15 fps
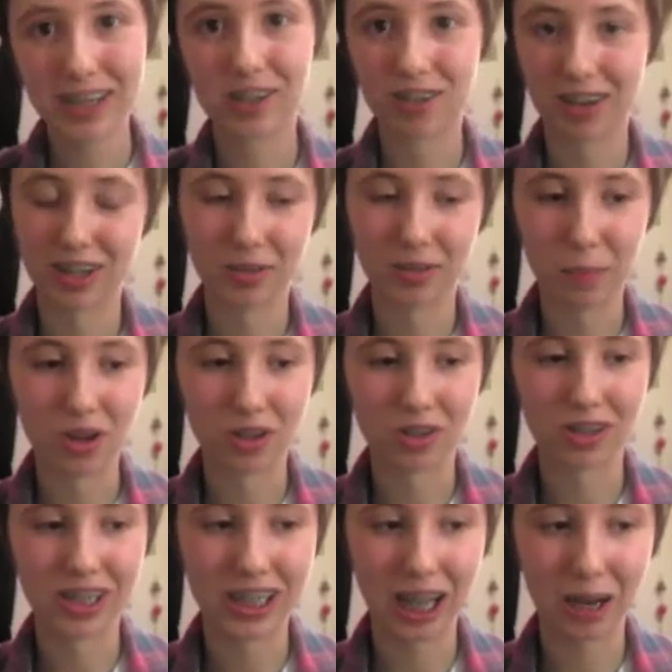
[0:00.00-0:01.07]
Being a trans
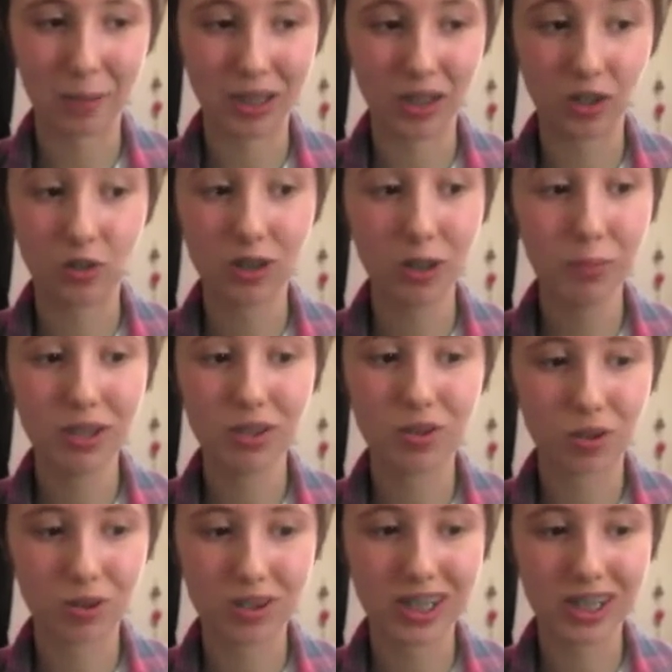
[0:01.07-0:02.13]
person, it can be extremely
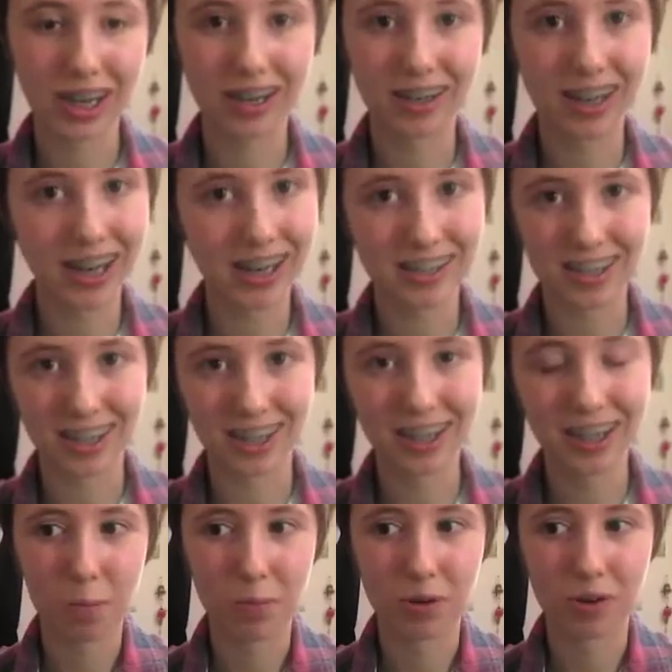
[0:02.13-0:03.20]
daunting dating,
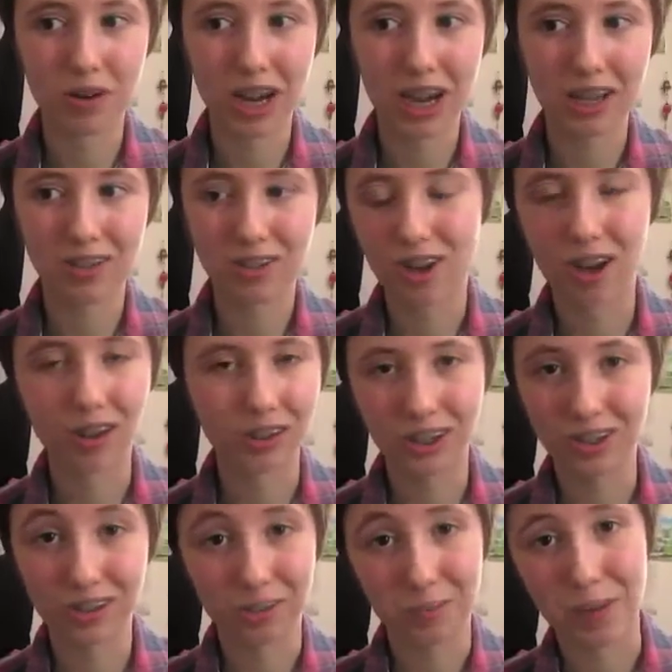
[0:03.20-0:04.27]
but it certainly
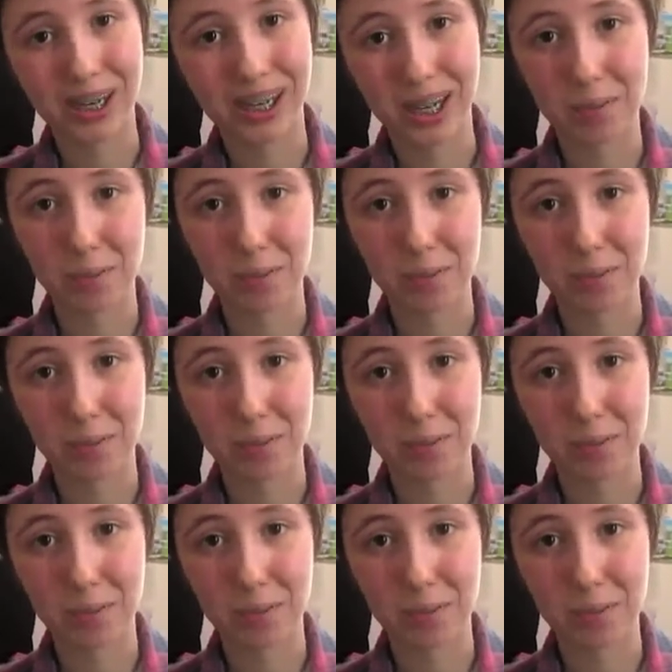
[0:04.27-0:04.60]
doesn't make it